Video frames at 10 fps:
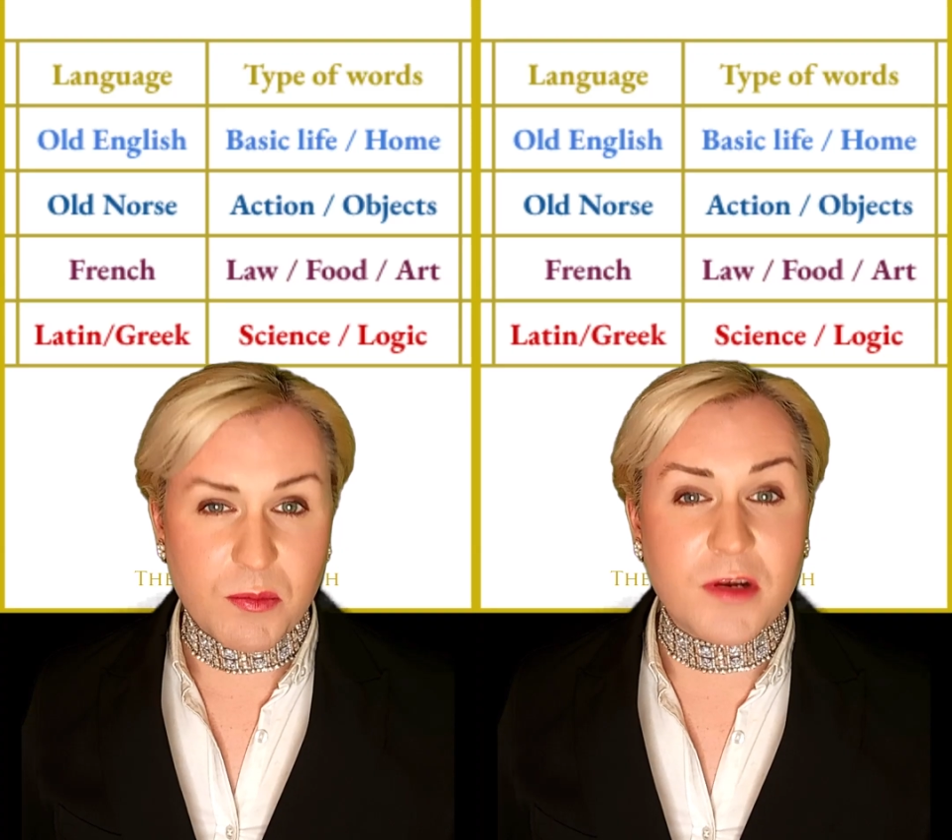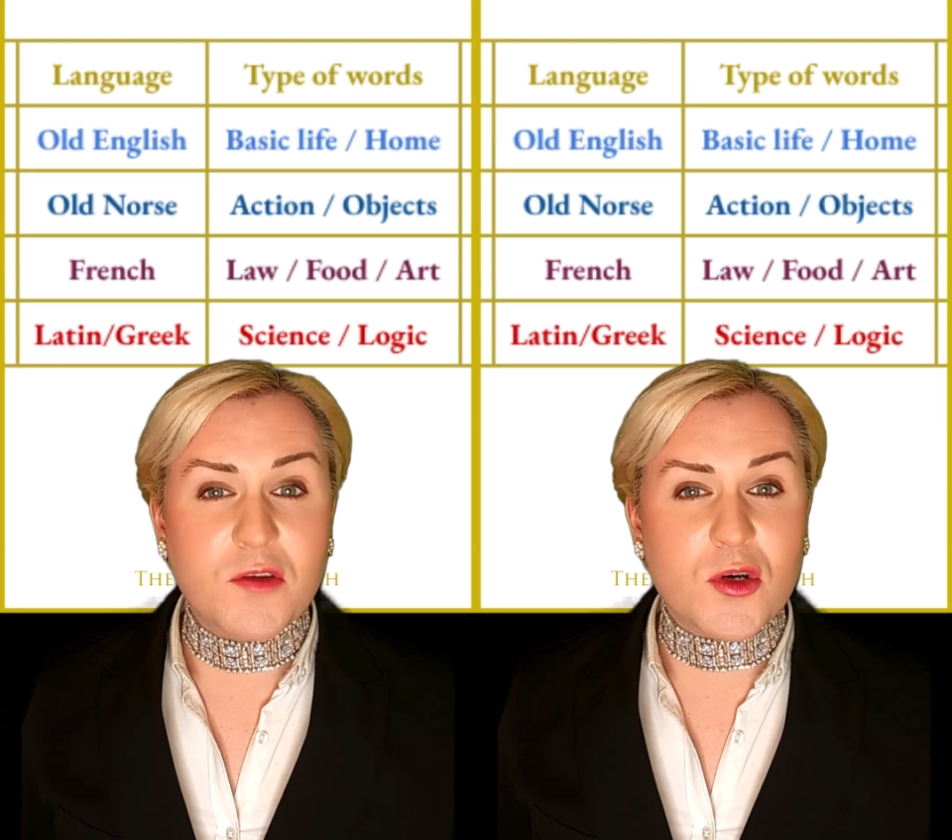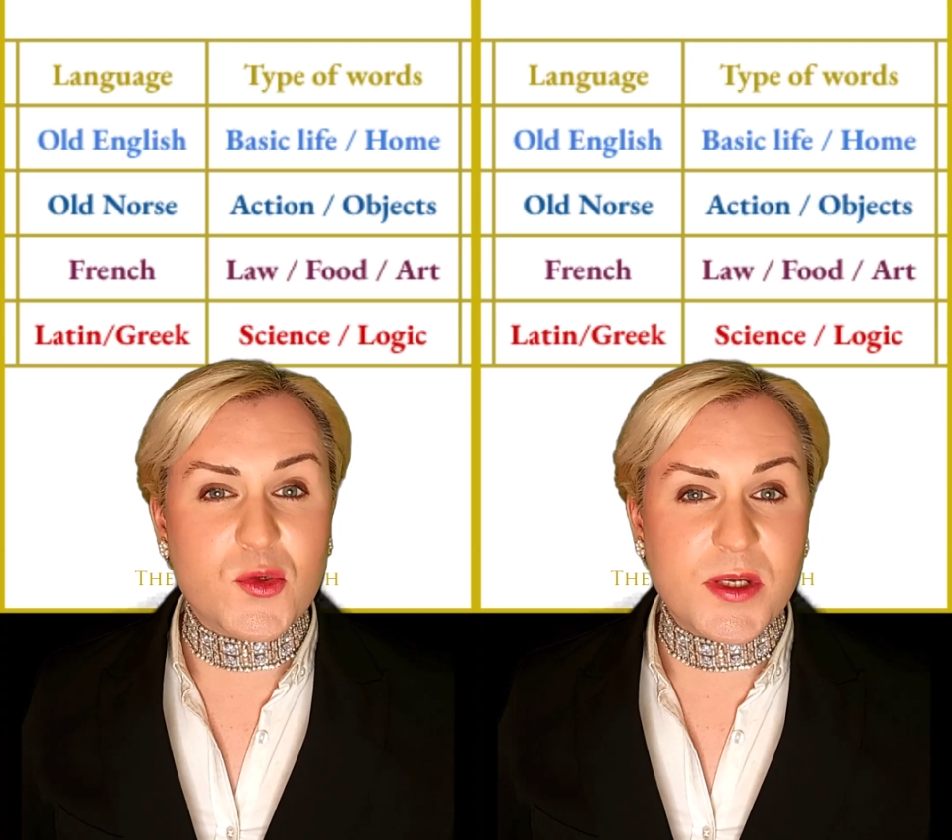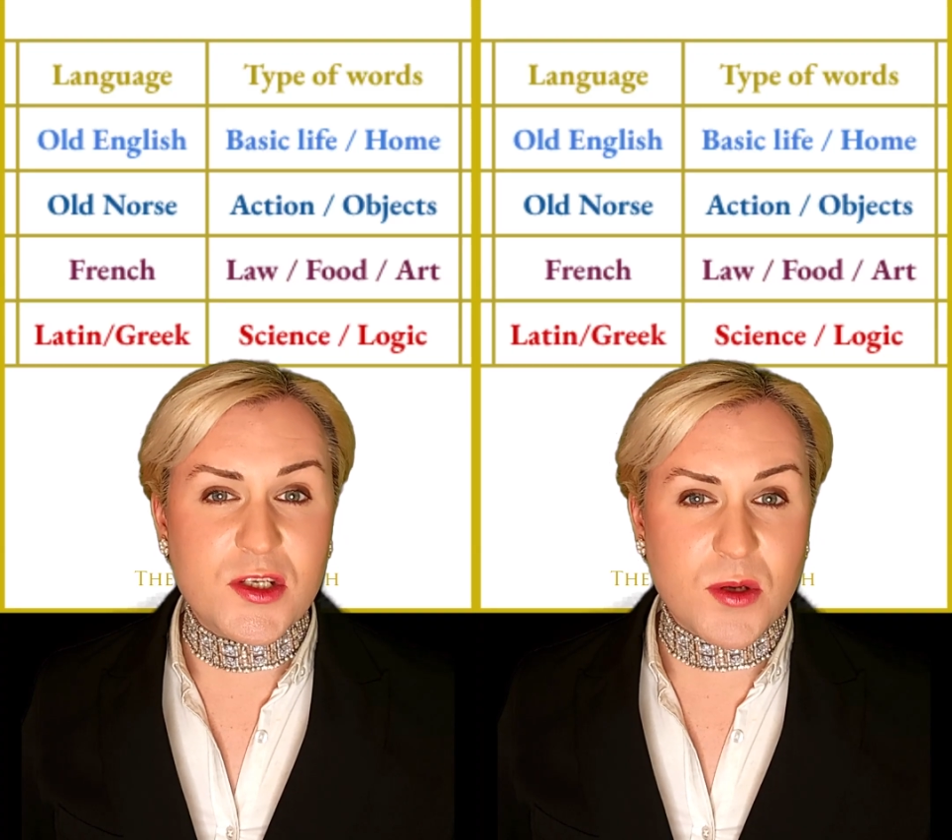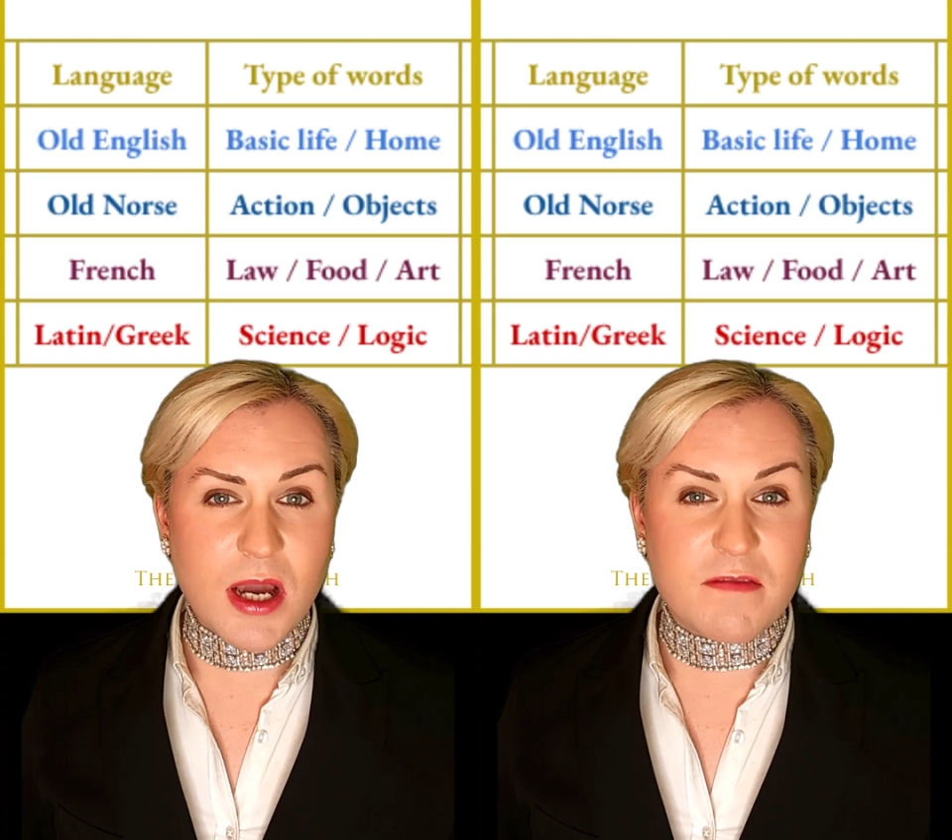But of course
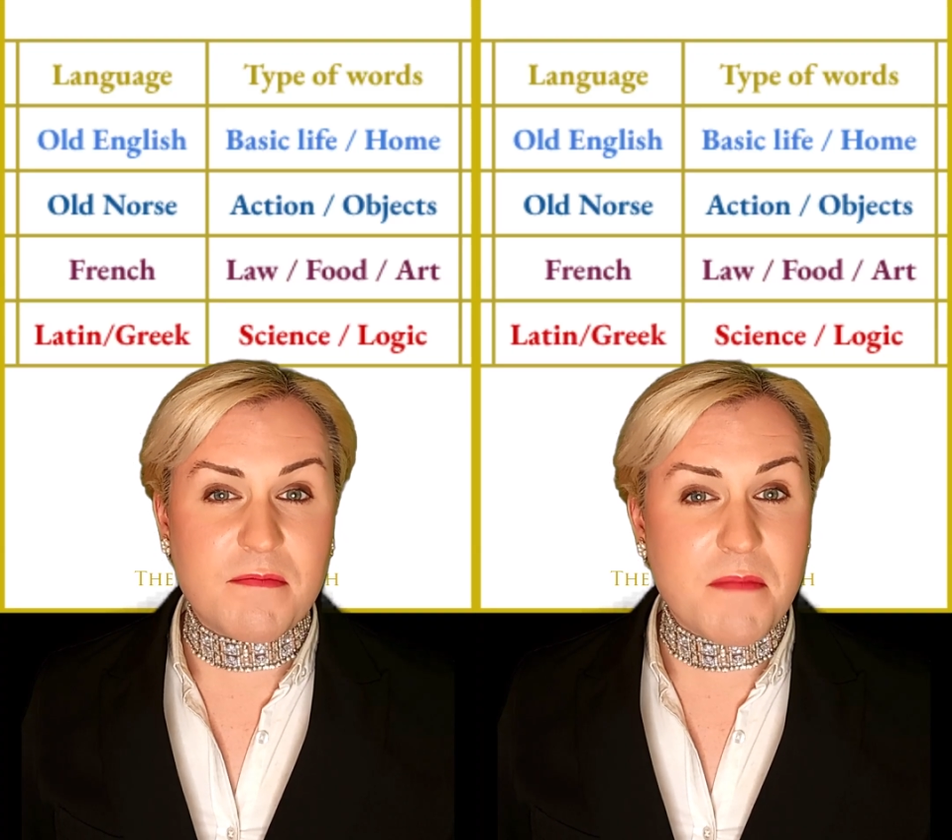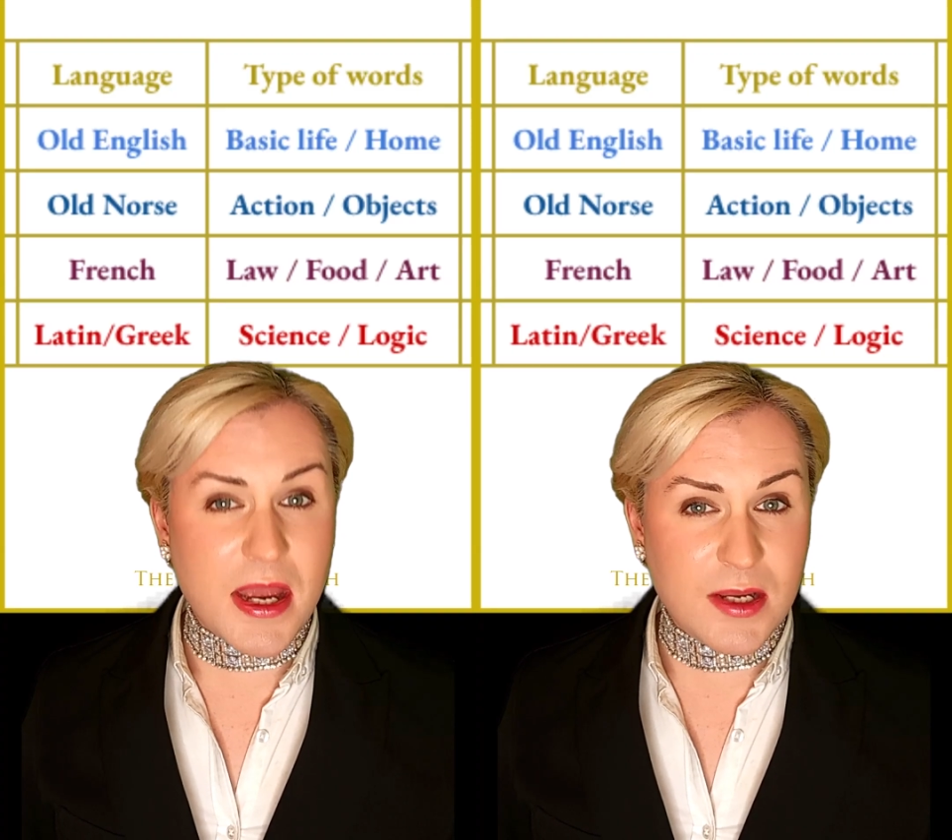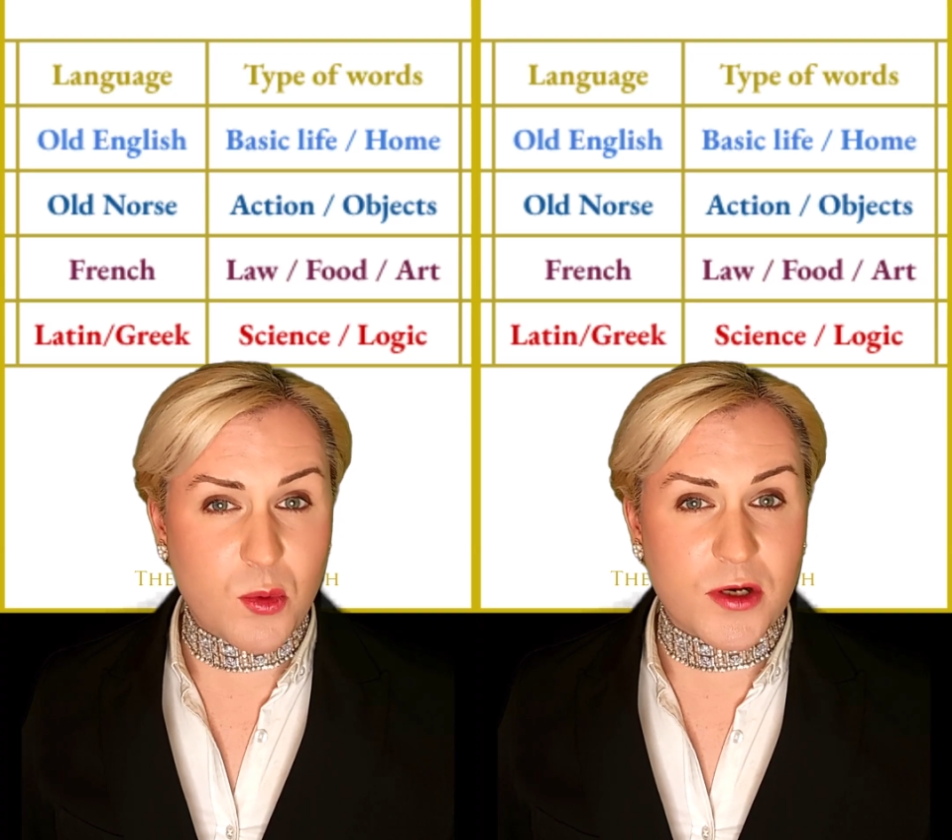we do have many